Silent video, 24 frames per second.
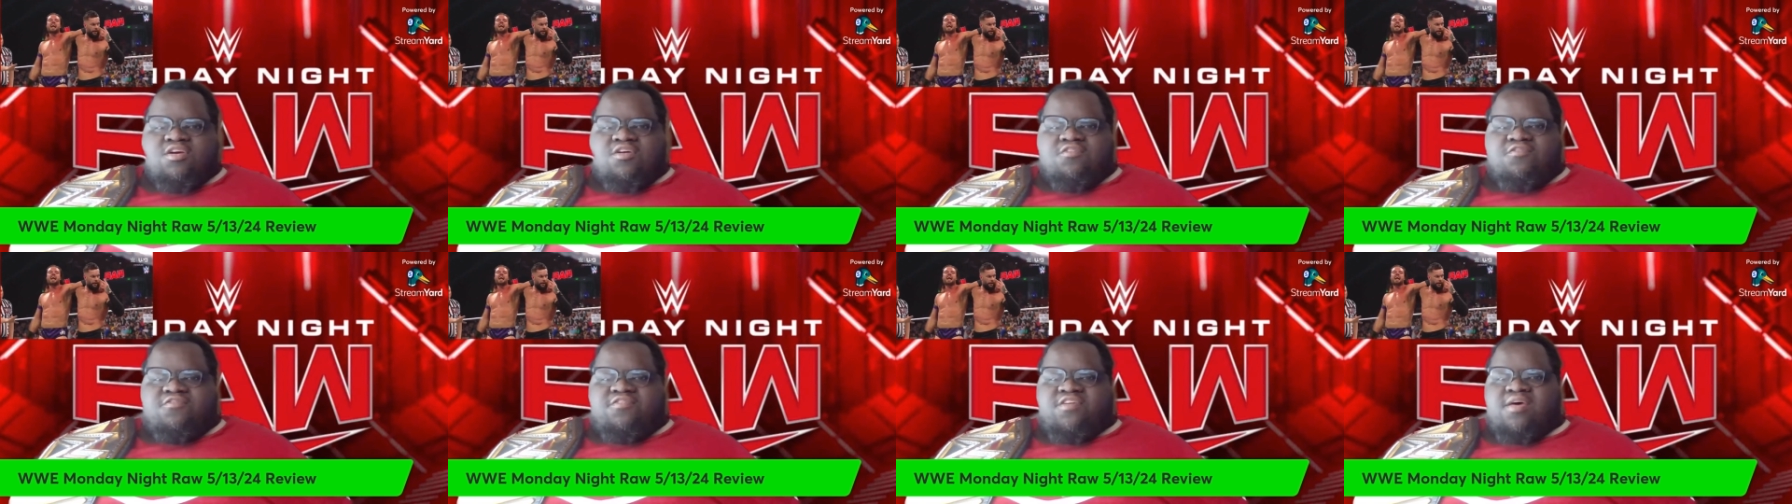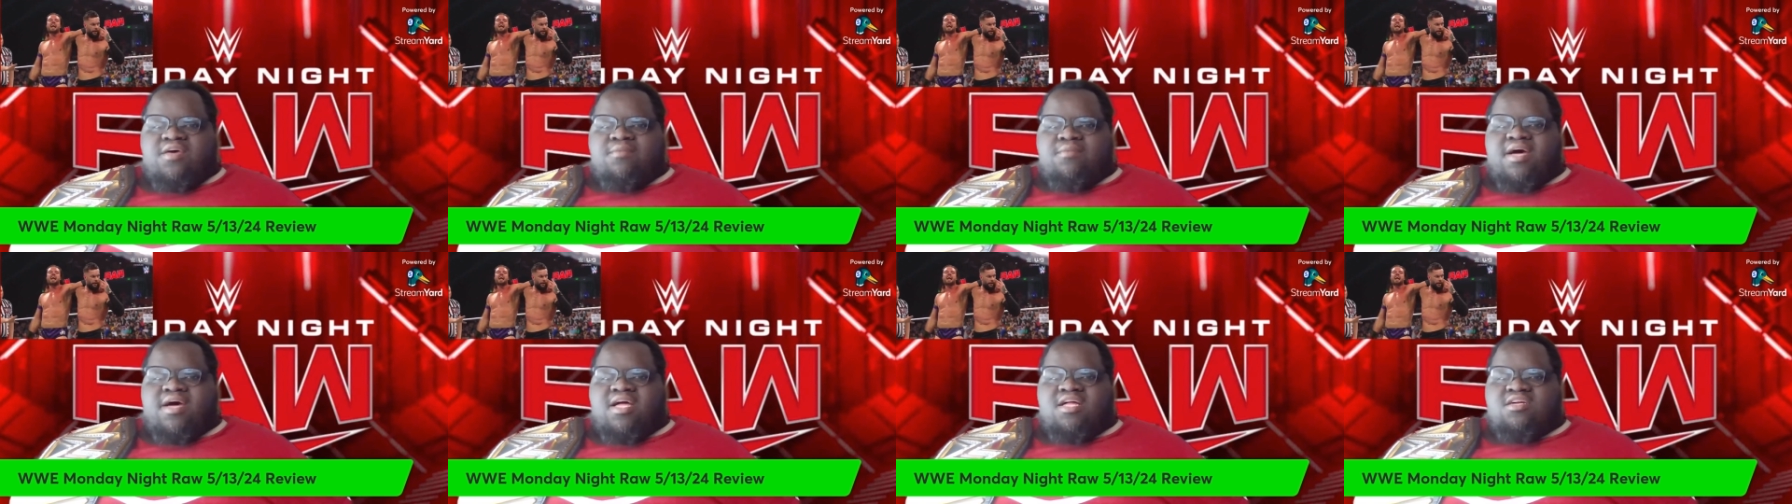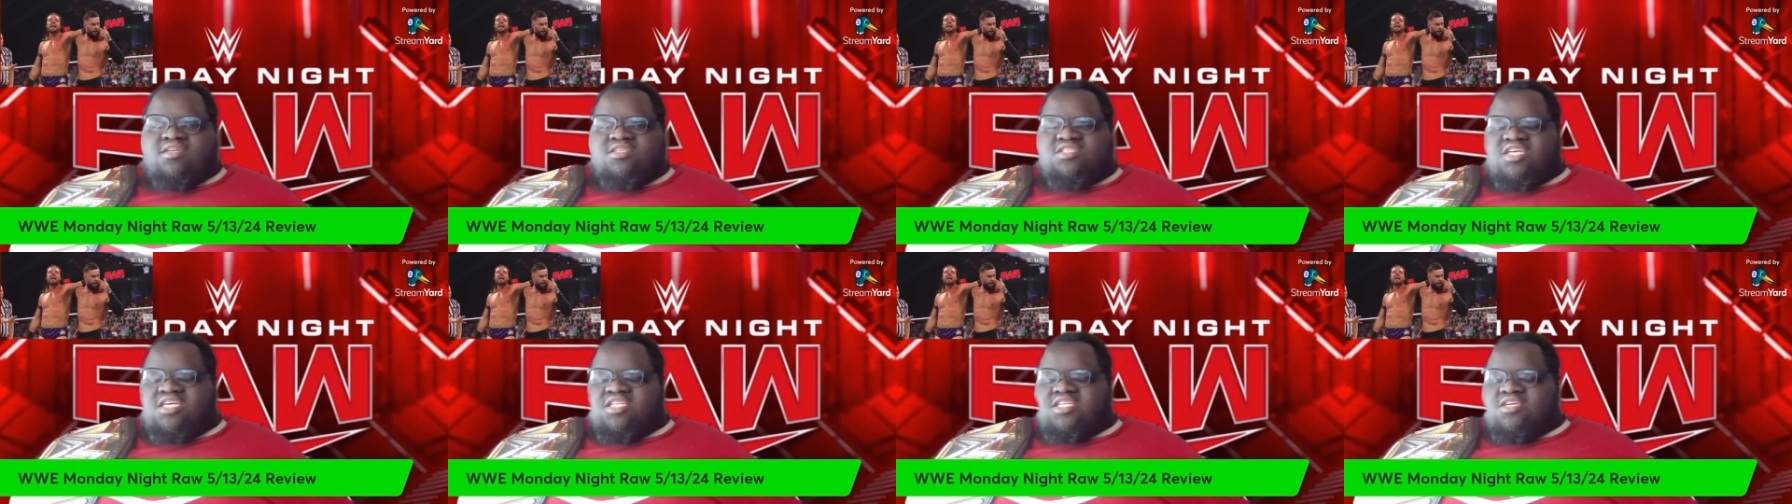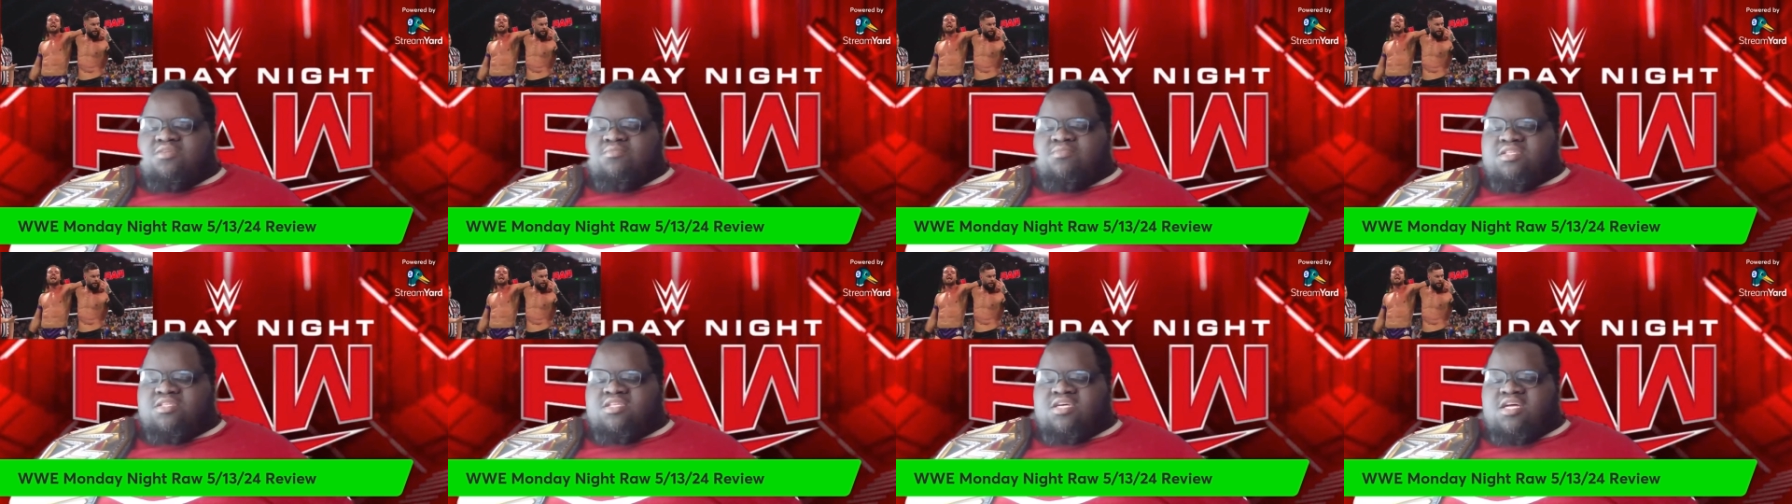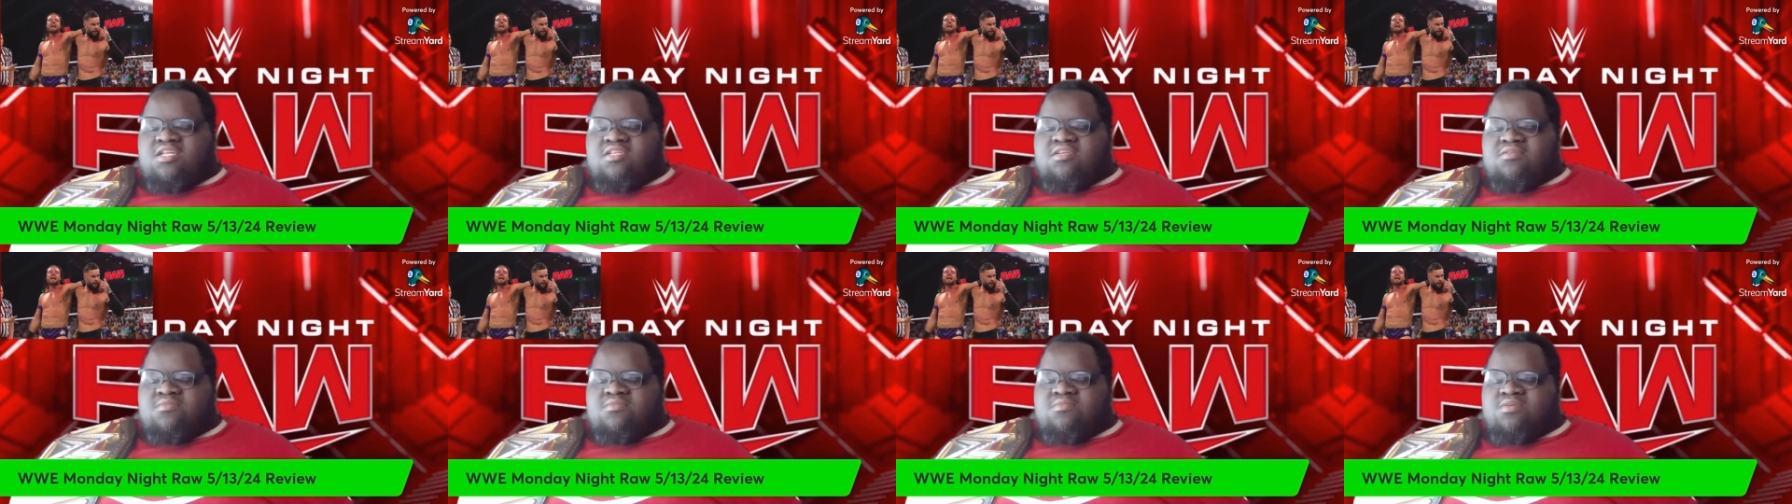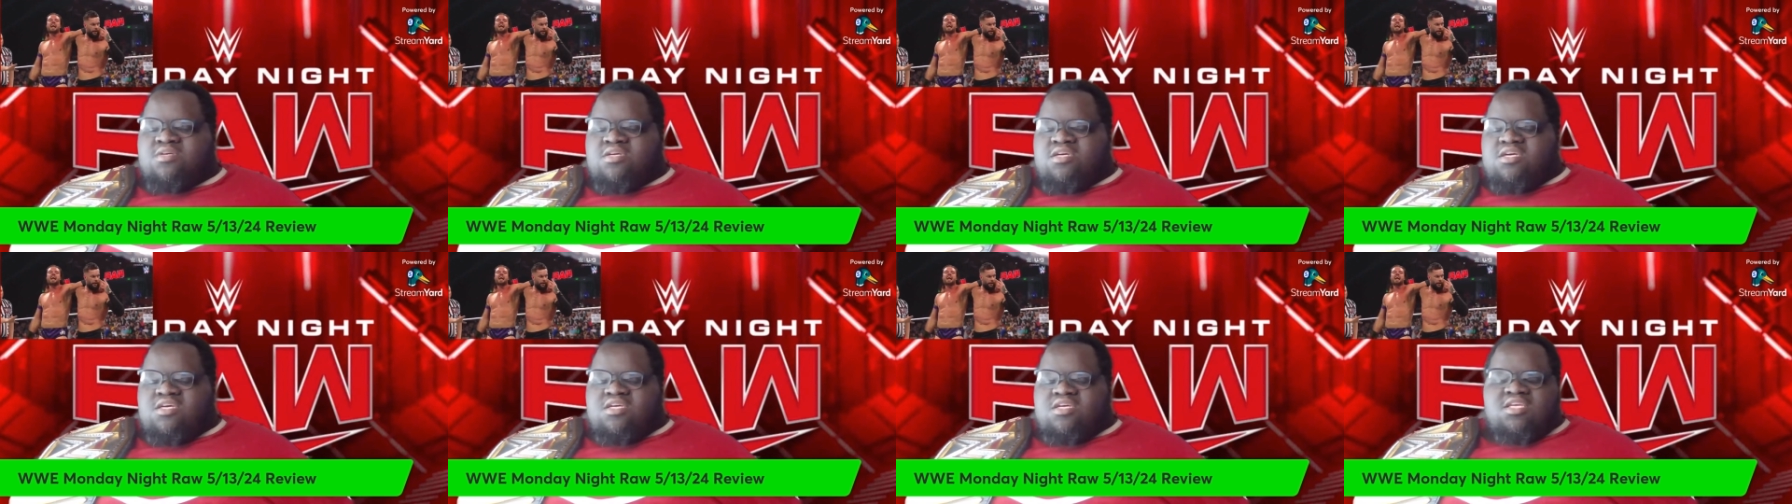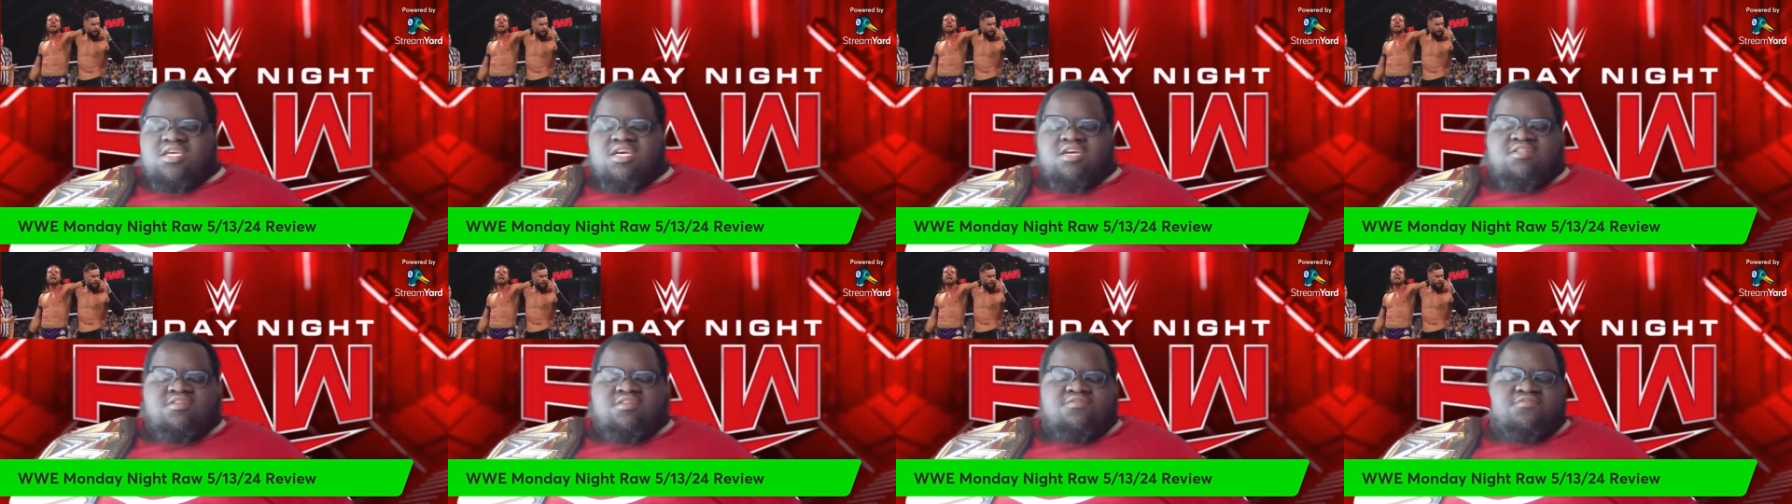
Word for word: battle and J.D. McDonough getting